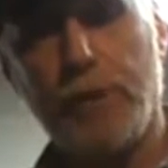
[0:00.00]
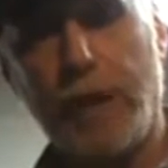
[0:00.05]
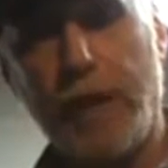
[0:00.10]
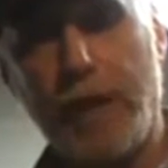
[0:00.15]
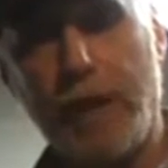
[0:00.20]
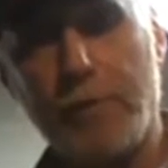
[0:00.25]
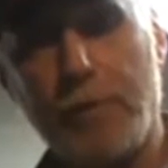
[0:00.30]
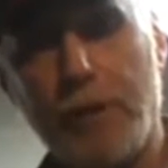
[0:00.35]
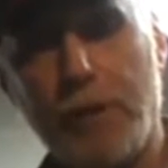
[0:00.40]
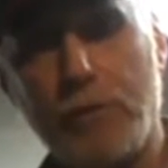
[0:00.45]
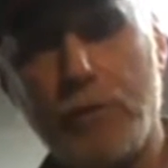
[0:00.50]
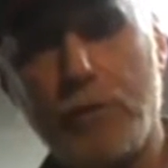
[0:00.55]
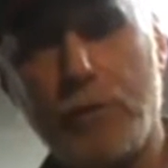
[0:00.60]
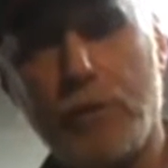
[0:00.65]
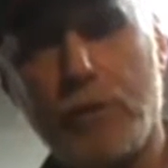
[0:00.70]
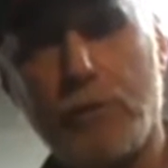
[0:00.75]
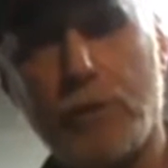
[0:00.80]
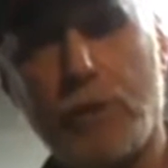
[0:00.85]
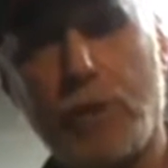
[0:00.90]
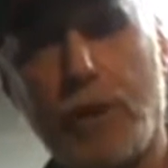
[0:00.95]

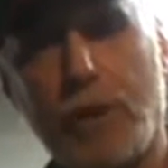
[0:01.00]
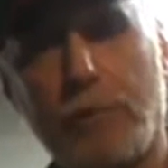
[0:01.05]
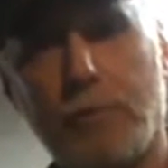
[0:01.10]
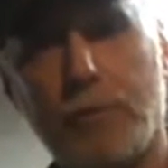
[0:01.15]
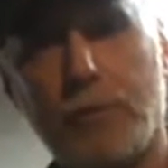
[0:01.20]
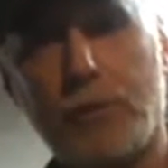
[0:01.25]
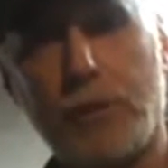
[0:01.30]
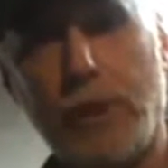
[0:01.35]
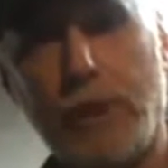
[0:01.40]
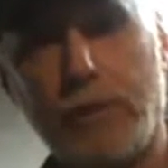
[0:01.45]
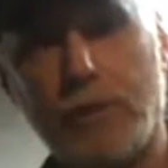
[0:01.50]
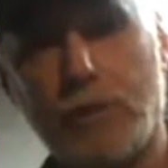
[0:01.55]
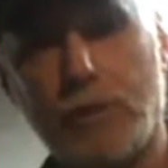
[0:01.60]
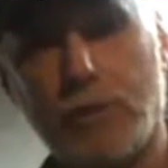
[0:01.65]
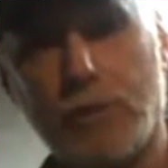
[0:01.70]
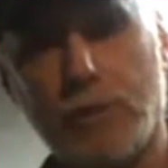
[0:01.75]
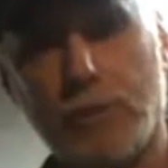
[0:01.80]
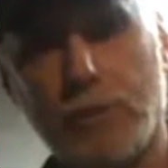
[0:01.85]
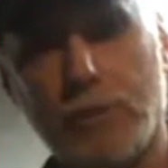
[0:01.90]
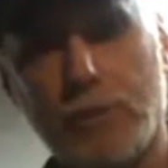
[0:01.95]
damaged some
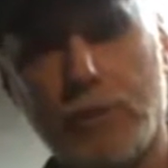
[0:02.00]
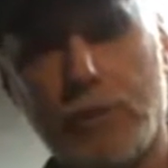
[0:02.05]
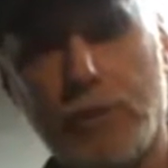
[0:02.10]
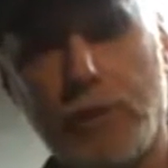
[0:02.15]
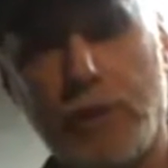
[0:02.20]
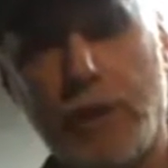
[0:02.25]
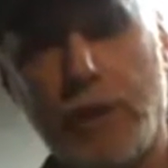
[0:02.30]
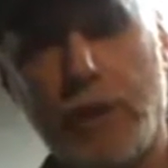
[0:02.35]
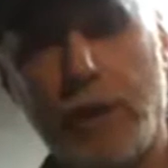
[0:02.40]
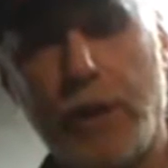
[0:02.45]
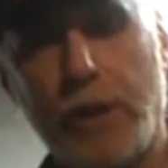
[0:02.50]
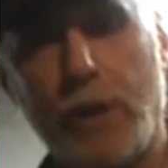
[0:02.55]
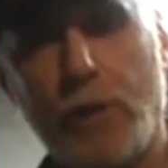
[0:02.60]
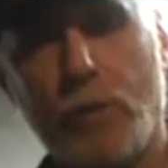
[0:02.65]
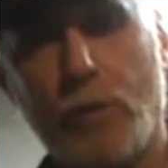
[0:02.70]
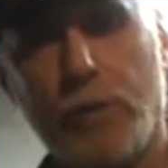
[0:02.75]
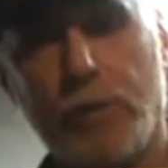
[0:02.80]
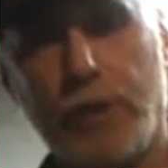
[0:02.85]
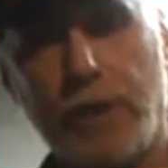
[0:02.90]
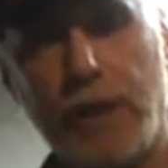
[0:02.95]
sensors
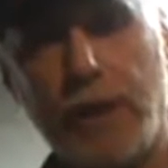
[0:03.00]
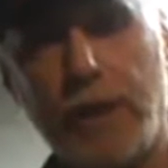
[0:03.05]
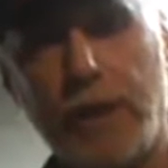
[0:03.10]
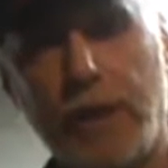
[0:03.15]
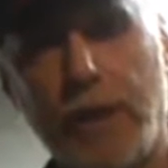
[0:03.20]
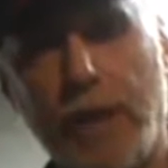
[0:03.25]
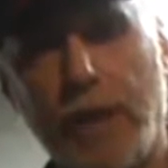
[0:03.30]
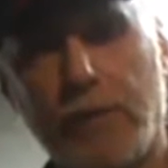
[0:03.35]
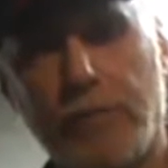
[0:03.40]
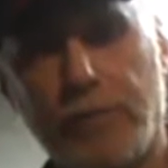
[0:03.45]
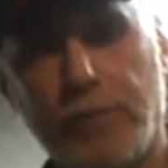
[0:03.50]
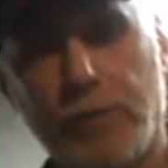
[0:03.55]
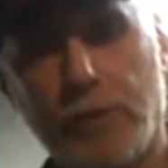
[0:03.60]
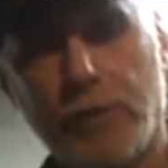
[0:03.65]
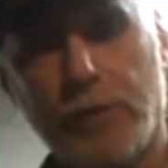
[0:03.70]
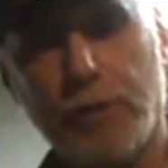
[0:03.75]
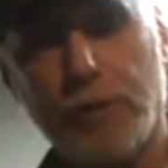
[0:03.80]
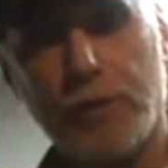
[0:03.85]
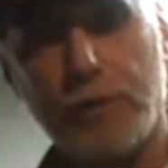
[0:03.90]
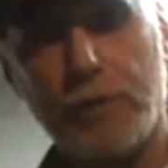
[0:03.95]
within that
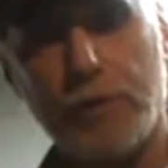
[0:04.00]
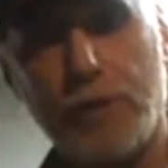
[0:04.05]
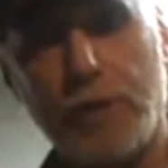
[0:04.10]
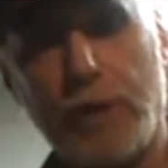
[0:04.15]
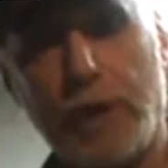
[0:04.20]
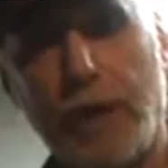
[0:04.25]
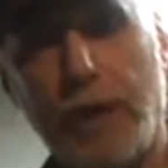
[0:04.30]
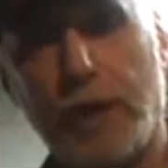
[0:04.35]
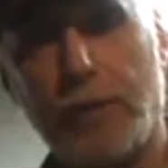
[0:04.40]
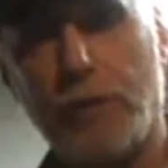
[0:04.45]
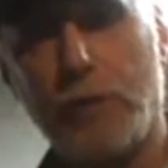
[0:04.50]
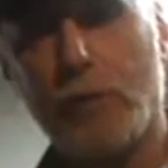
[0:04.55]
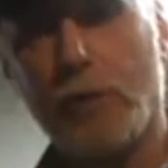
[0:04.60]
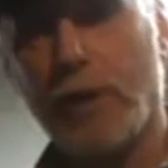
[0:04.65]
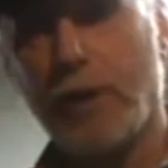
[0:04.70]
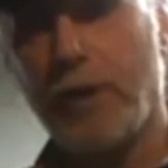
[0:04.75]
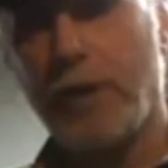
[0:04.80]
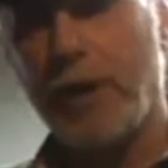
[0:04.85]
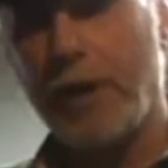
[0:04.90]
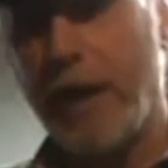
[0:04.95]
furnace, and you
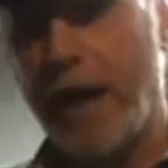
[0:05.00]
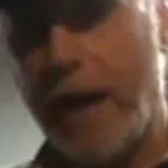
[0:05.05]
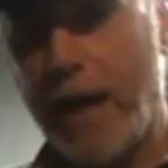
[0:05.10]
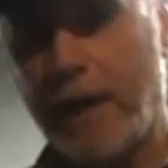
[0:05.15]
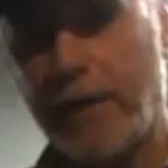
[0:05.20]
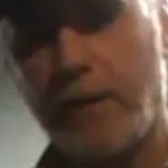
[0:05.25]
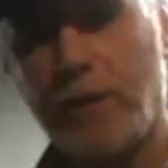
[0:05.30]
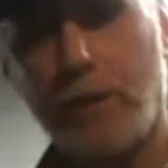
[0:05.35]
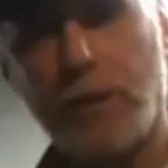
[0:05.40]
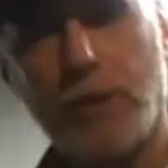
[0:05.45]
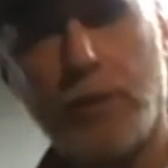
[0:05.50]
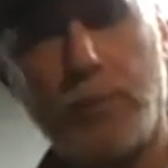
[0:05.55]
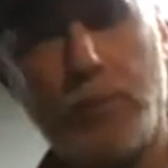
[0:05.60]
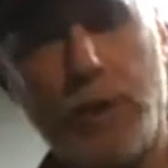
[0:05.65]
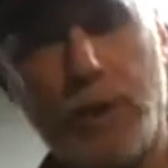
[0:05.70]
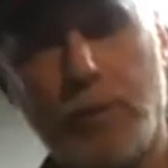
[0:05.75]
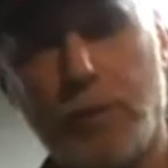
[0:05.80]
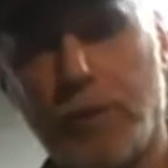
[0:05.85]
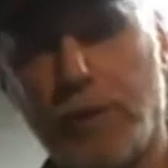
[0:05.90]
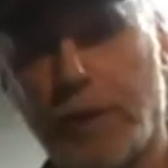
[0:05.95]
are not going to
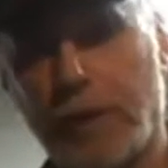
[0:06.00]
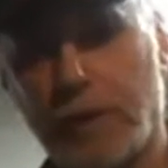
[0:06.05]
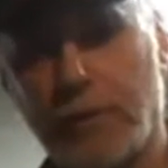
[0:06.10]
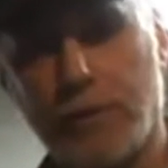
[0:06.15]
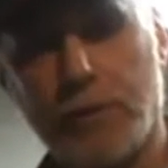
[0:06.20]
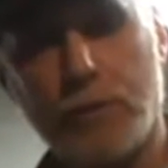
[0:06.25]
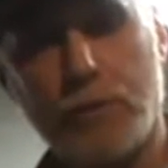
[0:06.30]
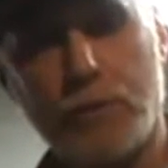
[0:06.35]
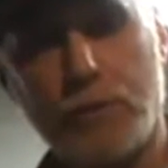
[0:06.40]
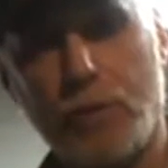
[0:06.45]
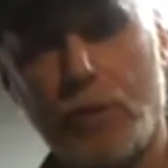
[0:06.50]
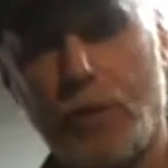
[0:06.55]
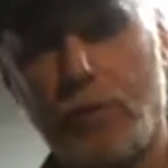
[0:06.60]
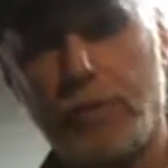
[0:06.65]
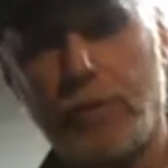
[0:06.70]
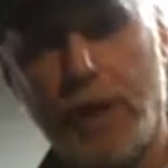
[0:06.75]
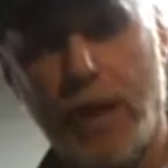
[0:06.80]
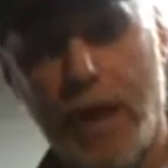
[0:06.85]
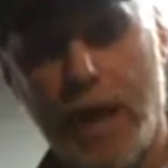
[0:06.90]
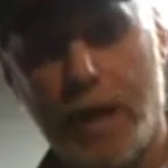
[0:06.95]
be able to get the
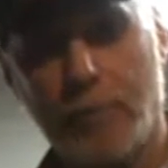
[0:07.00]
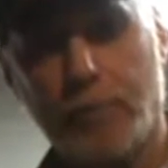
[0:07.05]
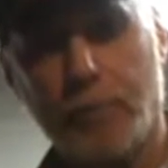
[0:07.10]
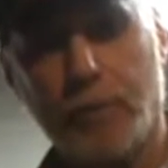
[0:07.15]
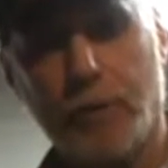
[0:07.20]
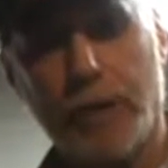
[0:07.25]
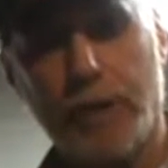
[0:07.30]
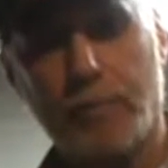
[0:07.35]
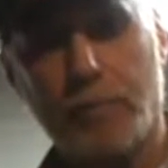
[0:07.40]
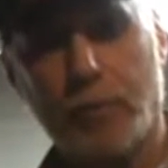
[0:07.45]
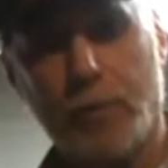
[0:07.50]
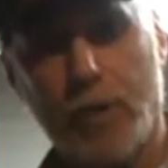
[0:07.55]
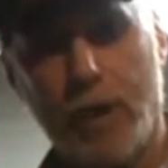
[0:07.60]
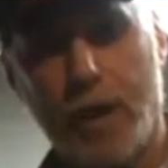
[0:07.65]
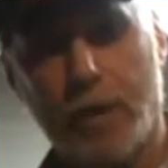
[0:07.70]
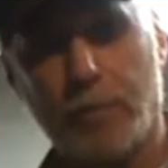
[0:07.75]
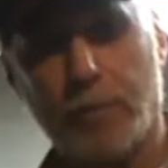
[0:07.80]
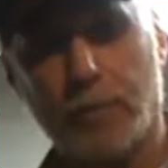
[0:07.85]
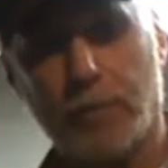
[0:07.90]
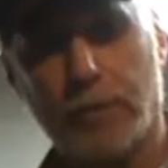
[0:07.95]
stove to operate
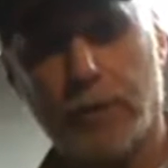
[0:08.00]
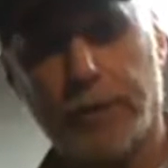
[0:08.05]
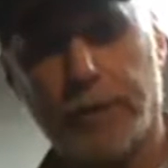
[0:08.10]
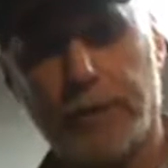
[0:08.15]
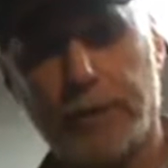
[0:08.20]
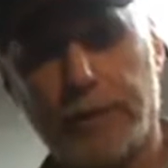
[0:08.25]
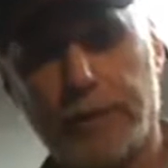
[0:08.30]
properly.